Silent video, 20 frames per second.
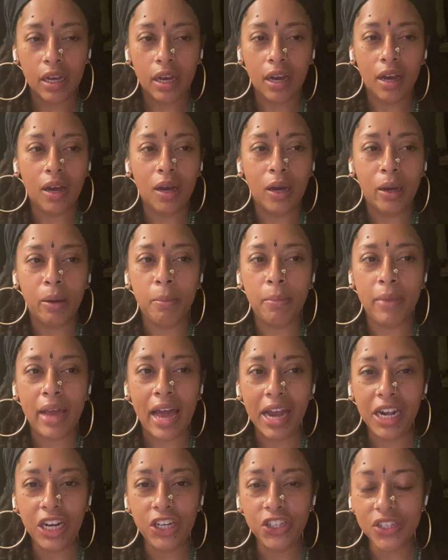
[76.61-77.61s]

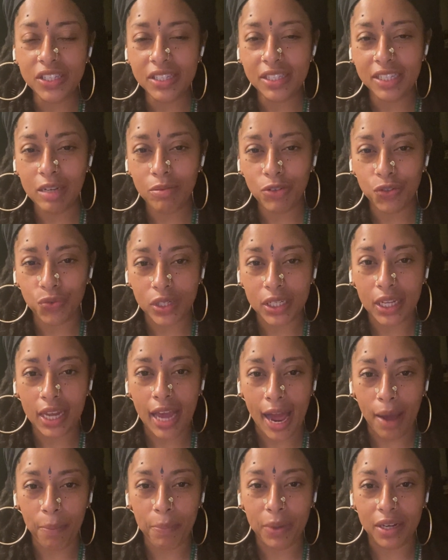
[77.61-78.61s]
And he just seemed really
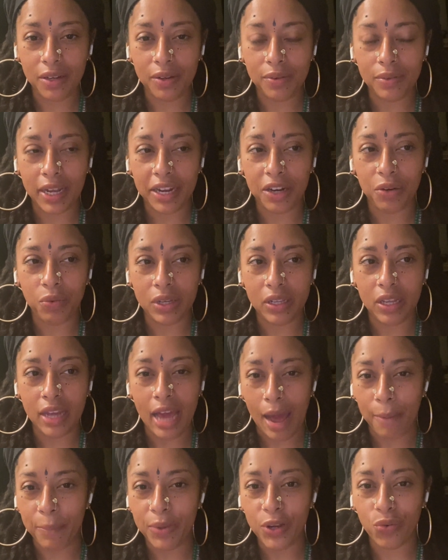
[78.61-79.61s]
happy,
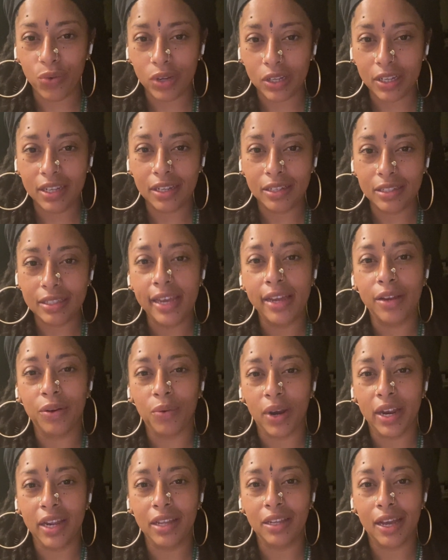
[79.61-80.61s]
really content,
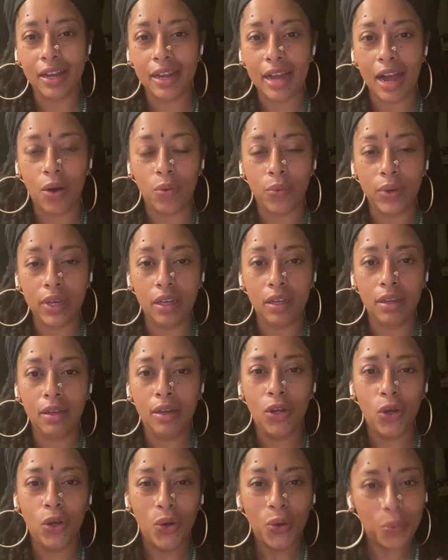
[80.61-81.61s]
right? Like how we
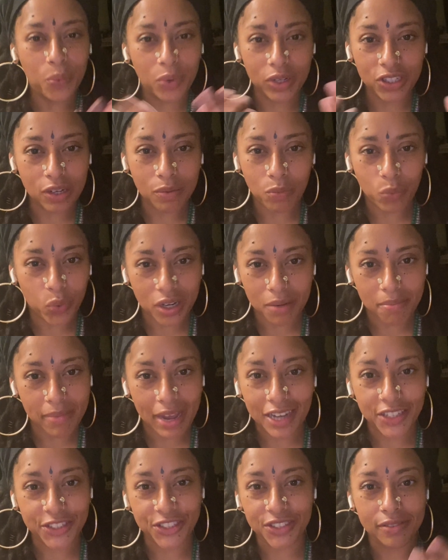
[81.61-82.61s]
would
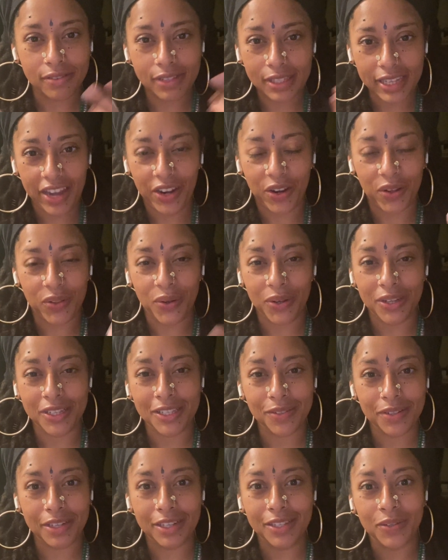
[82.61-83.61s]
imagine Santa Claus.
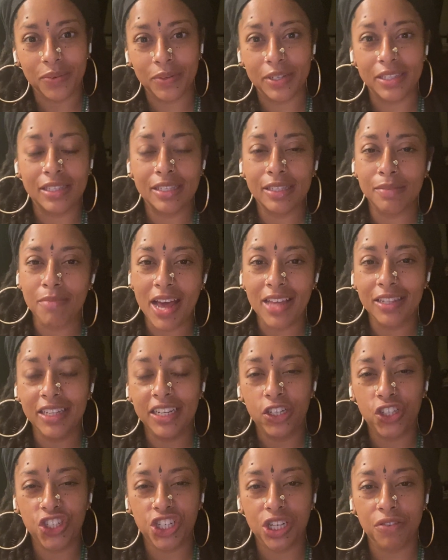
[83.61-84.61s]
He's always
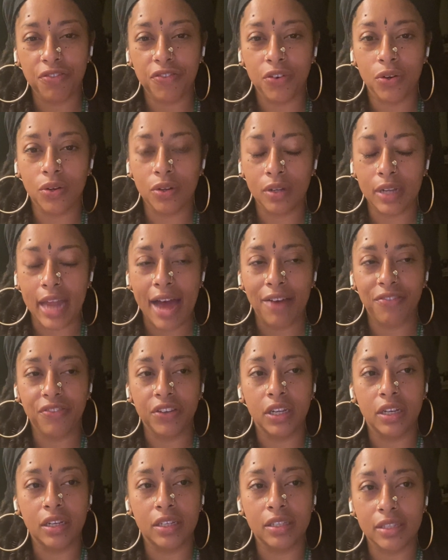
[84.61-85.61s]
smiling, cheerful,
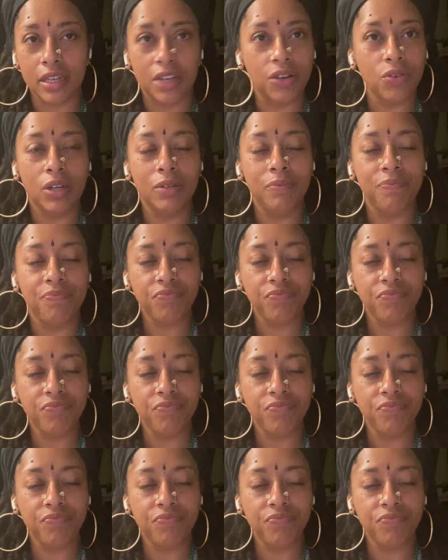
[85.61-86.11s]
laughing, etc.